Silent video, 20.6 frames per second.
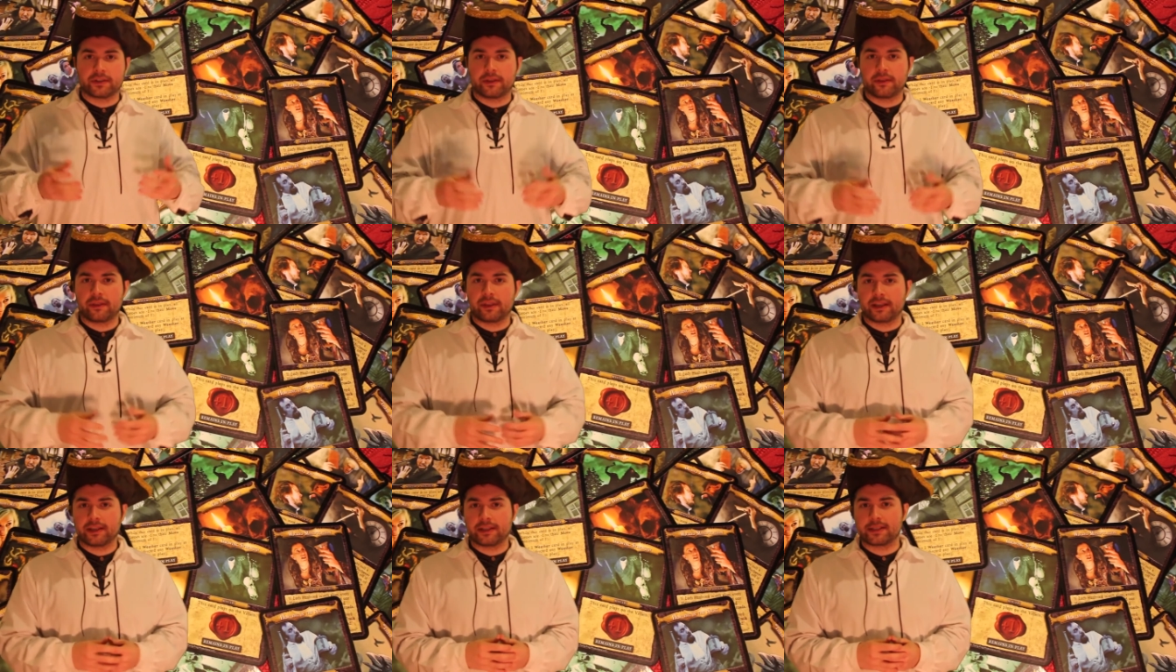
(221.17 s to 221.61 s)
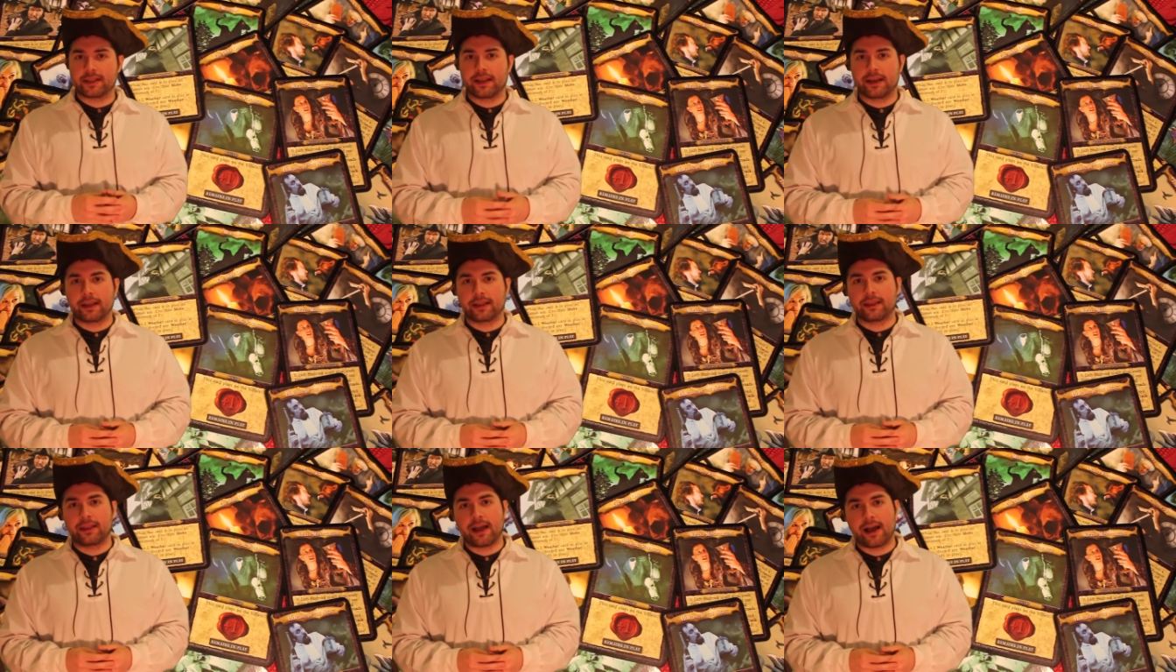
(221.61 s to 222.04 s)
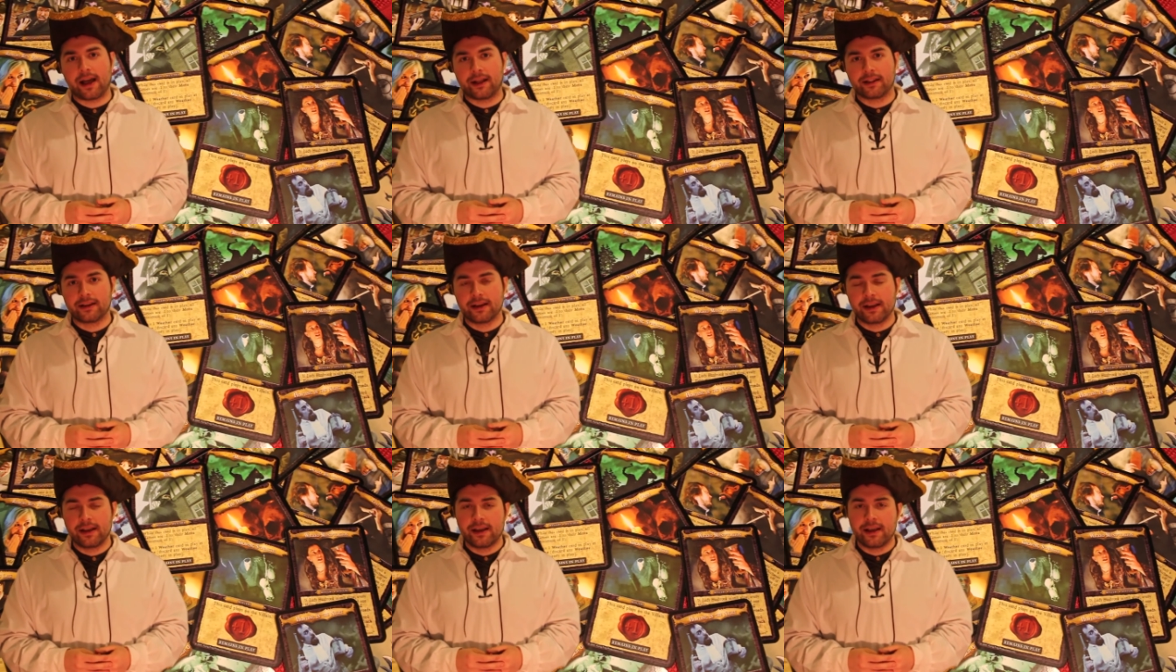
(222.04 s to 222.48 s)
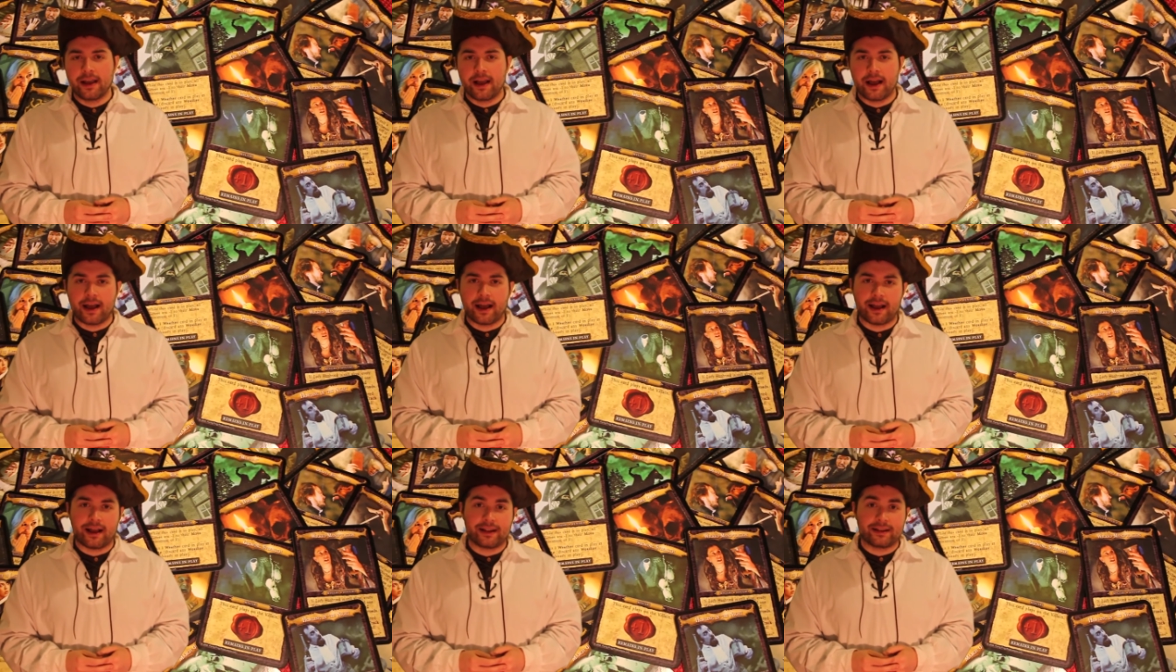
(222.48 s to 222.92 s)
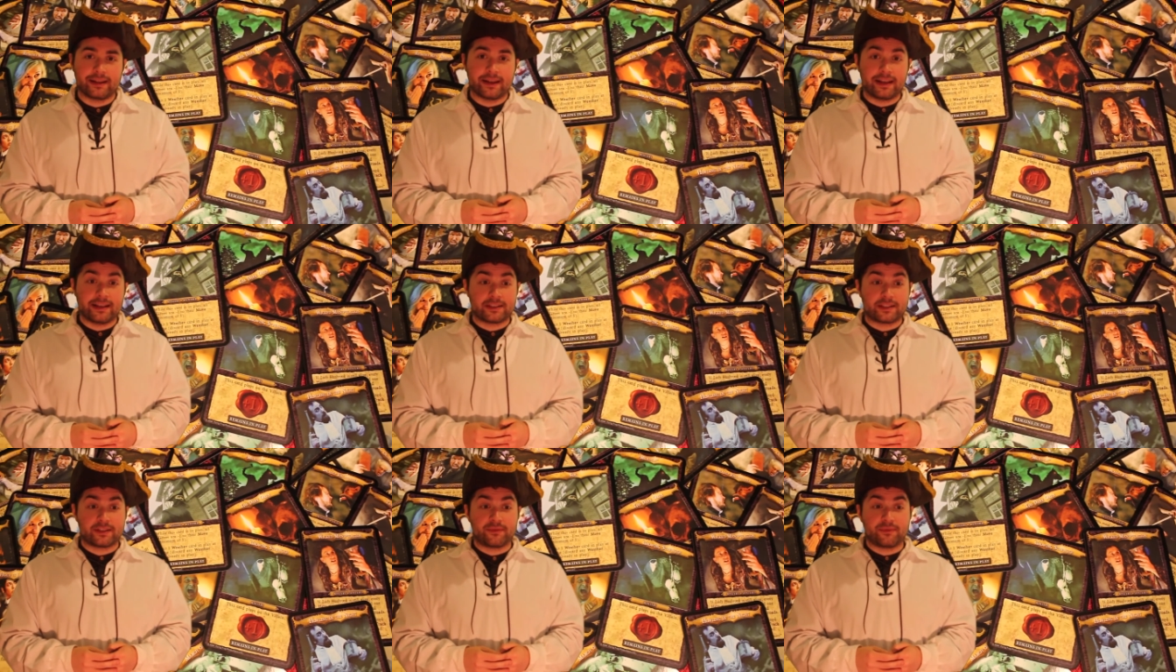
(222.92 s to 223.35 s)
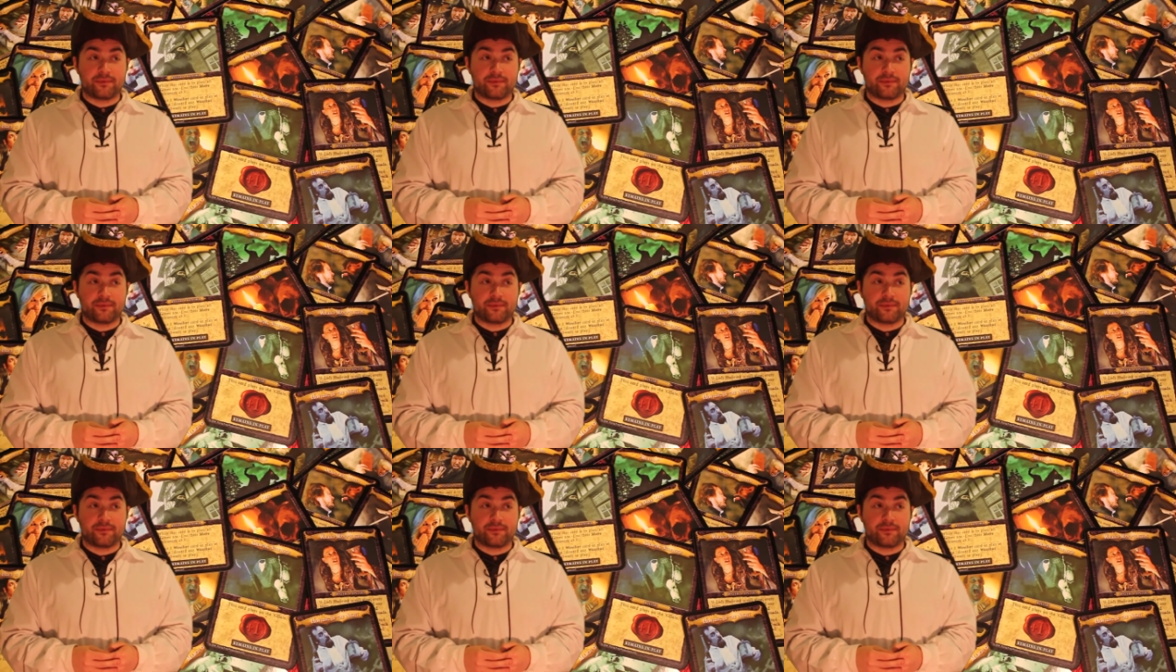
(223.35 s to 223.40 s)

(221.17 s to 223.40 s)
and things like that. And it's